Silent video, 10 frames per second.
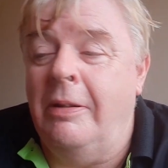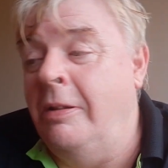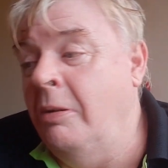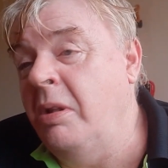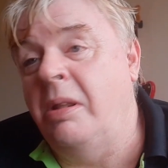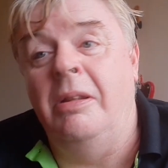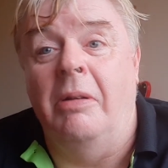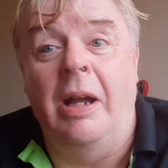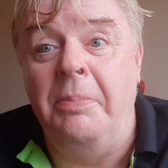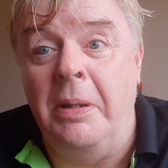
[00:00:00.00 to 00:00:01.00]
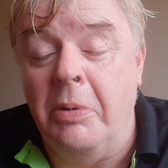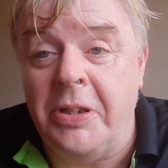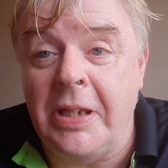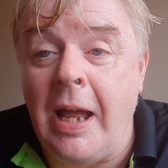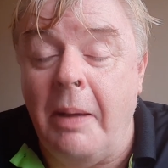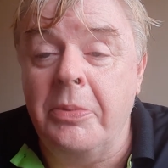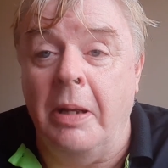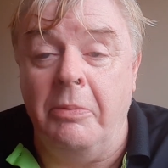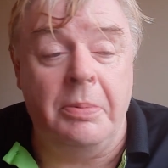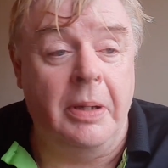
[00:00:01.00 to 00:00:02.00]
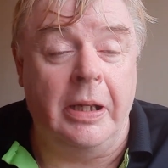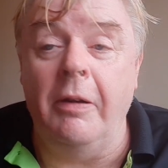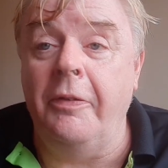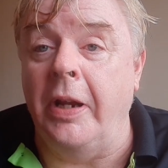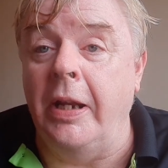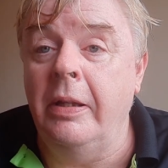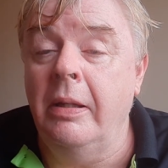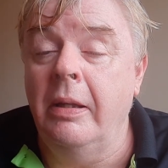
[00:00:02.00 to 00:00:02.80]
And you're with, you know, I'd be with Sam's, I'm with my girlfriend,